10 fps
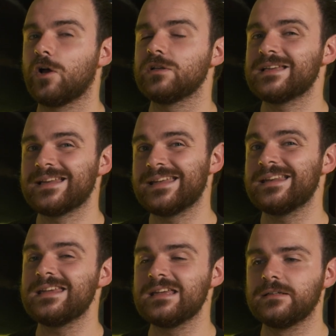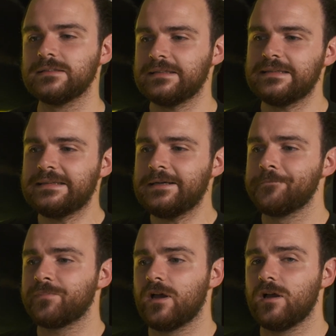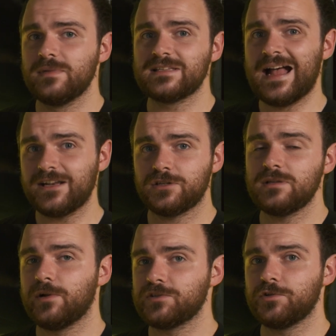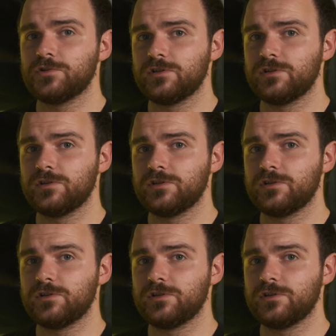content in here. Um, it's actually bottled